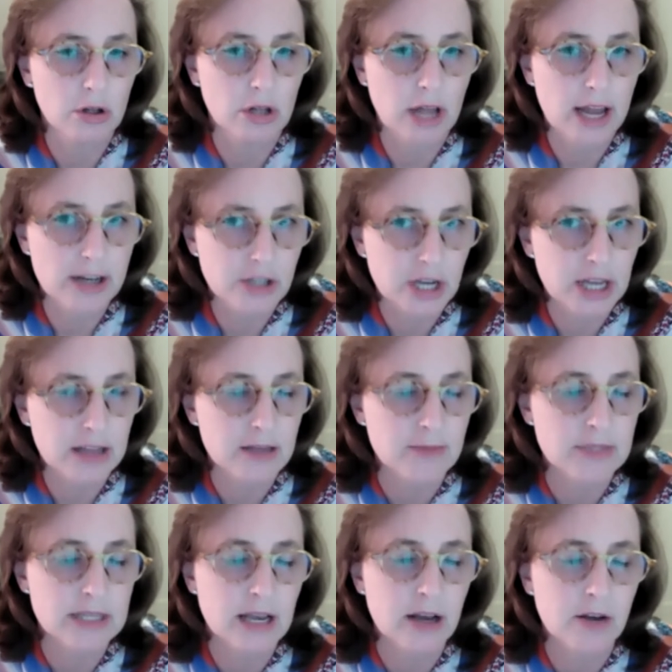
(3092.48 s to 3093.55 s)
educate
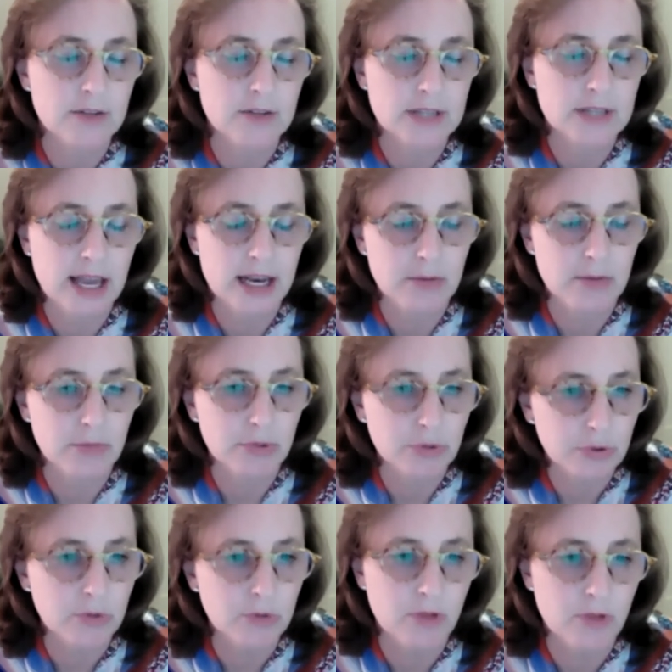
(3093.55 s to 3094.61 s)
themselves and
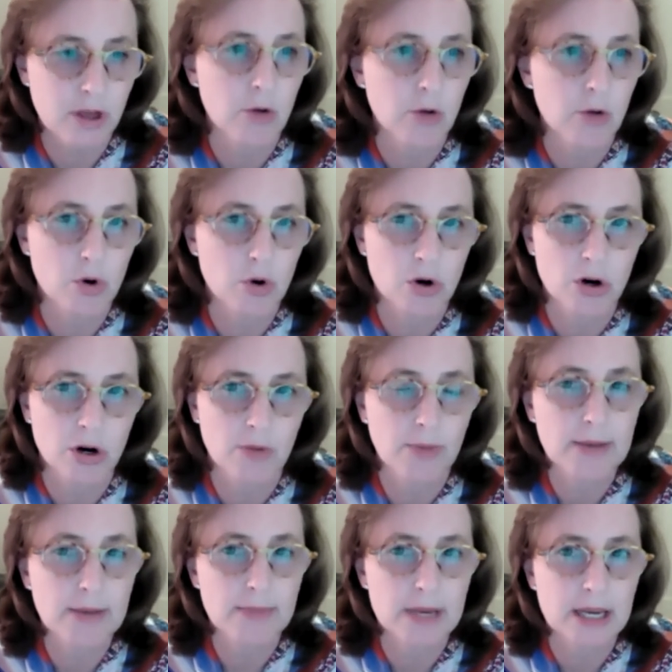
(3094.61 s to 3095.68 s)
improve their work
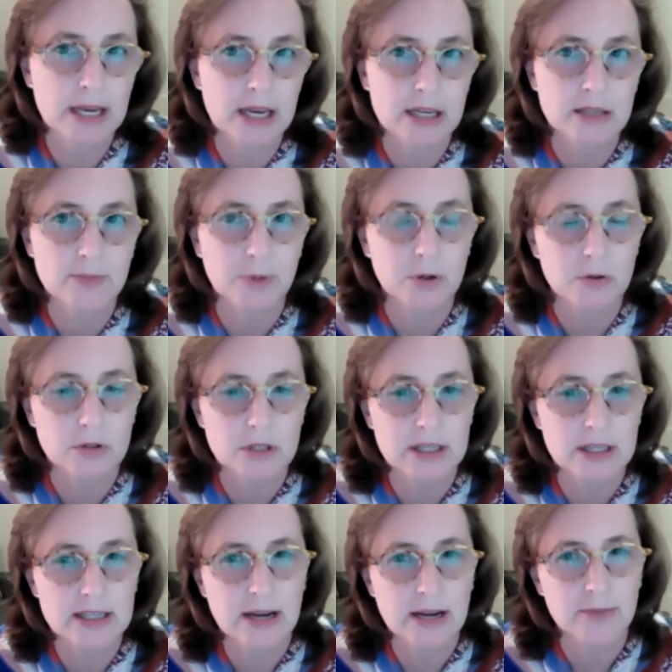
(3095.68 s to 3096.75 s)
by being exposed to
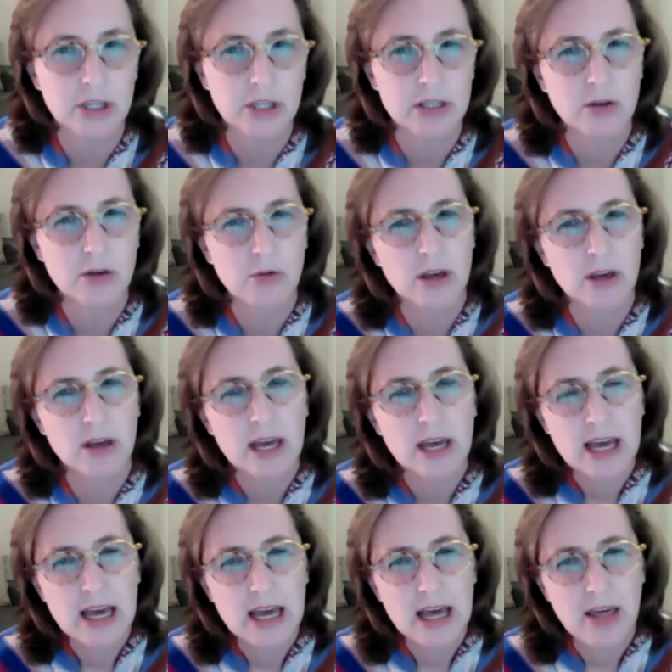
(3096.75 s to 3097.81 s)
these objects. So the
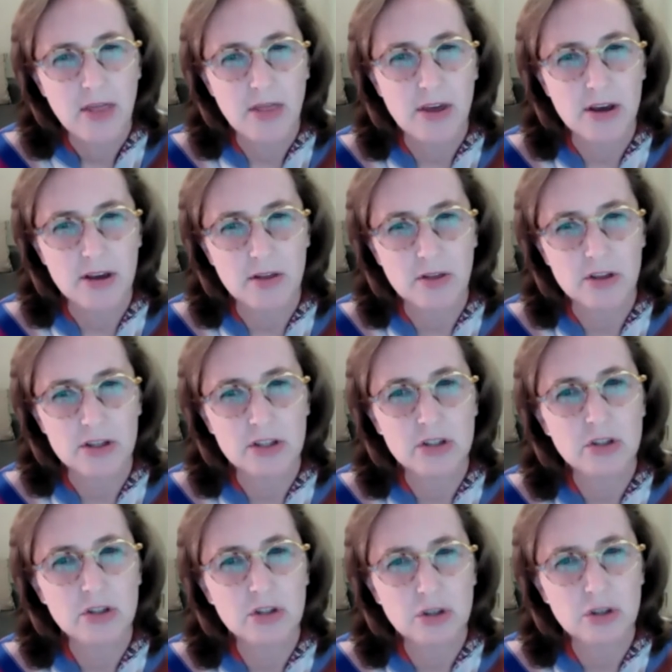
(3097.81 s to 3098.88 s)
the
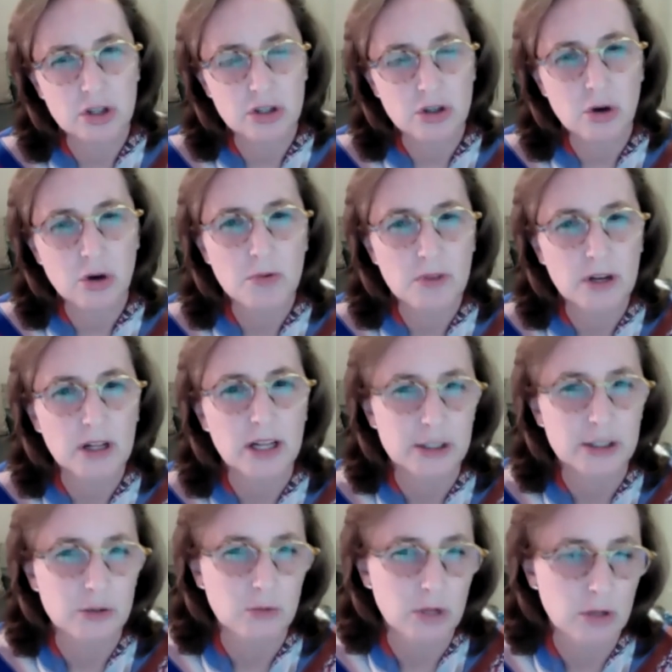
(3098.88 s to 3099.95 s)
the the scope of the
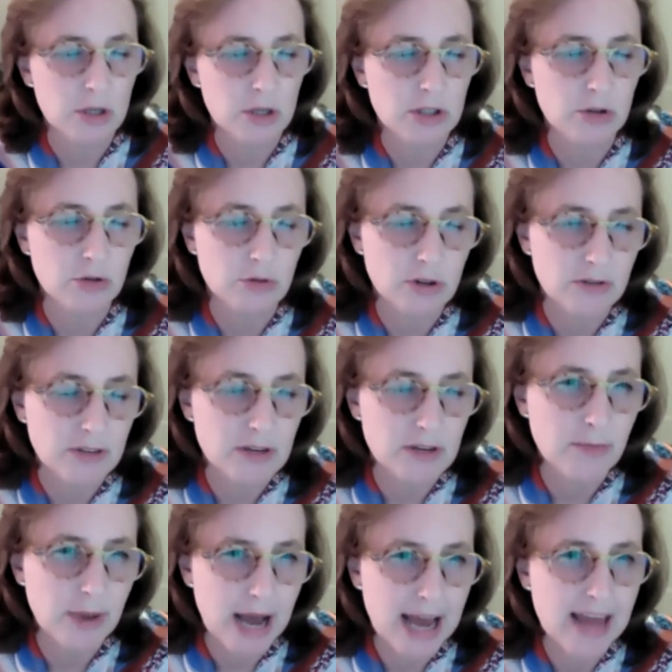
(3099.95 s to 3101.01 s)
collection really was driven
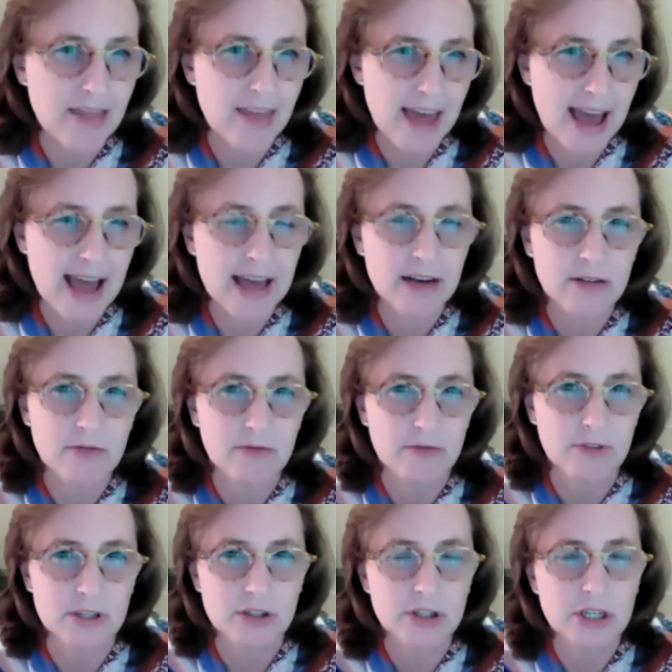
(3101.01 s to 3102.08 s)
by that
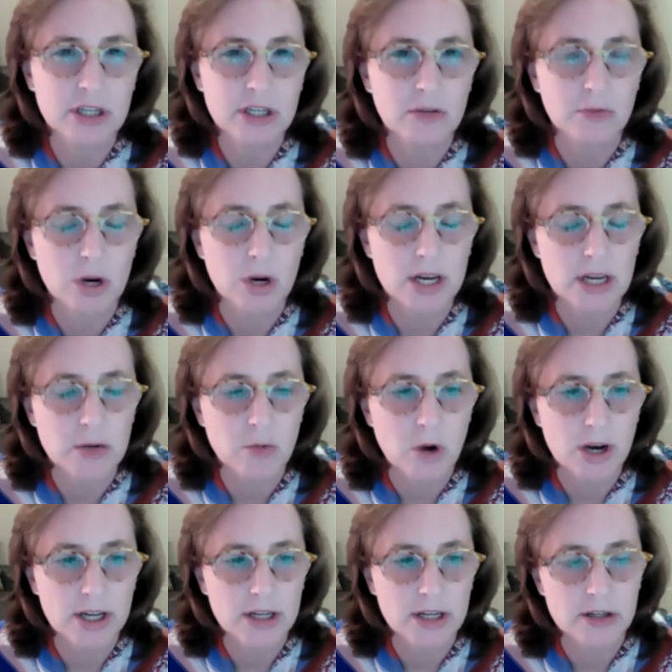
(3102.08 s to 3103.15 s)
vision of what he
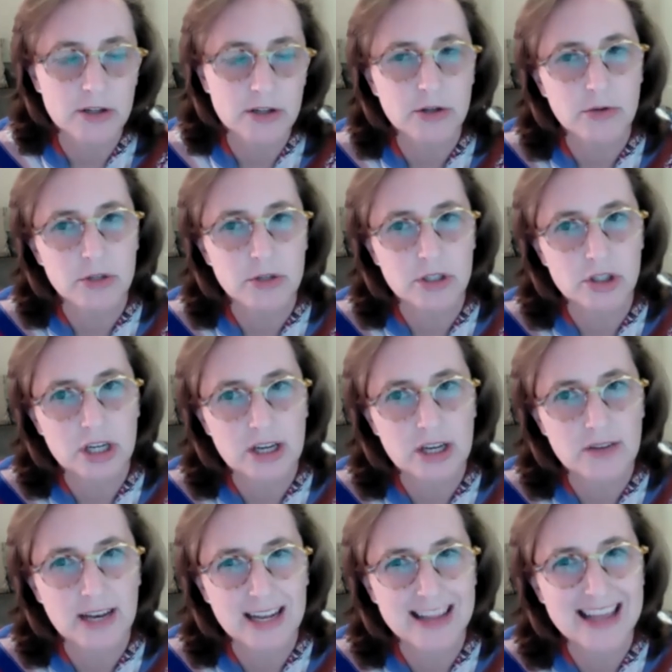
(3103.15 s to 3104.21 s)
wanted to achieve,
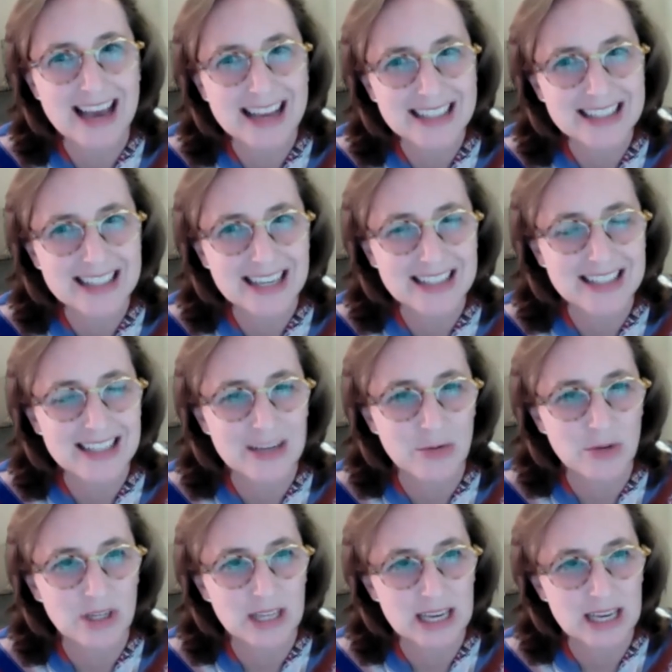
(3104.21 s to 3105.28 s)
and in that sense, he
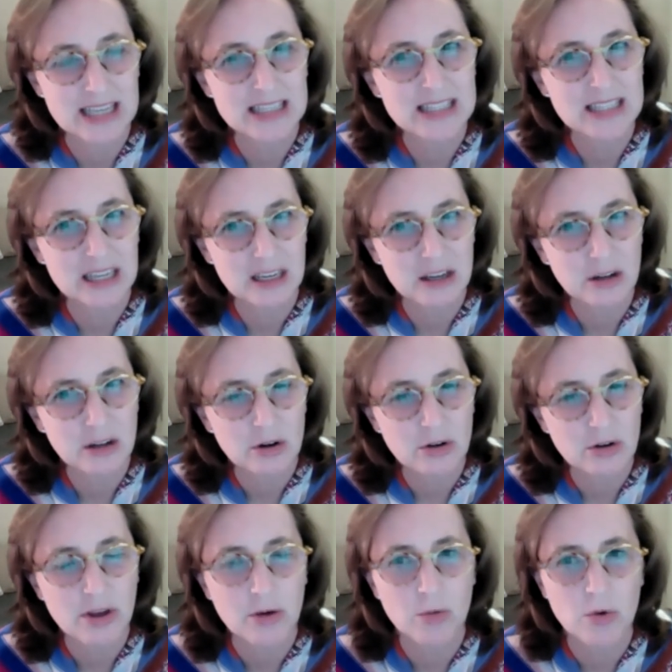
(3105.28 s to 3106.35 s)
really is singular.
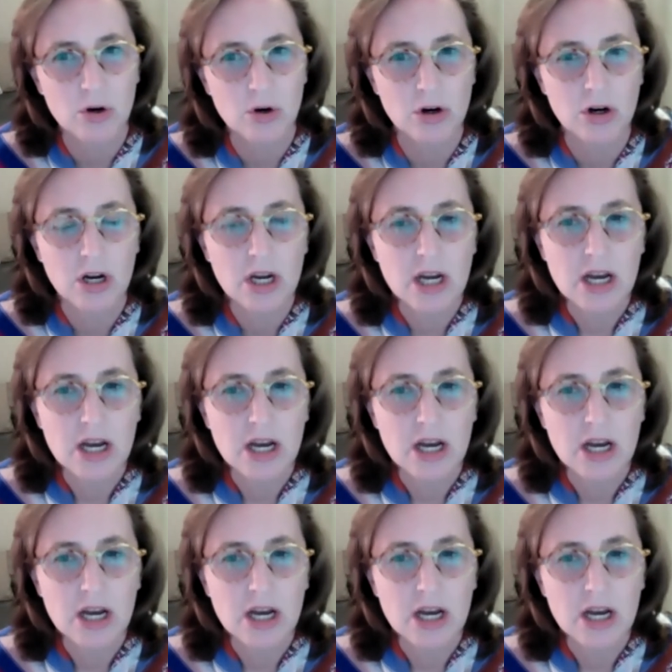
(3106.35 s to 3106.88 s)
There were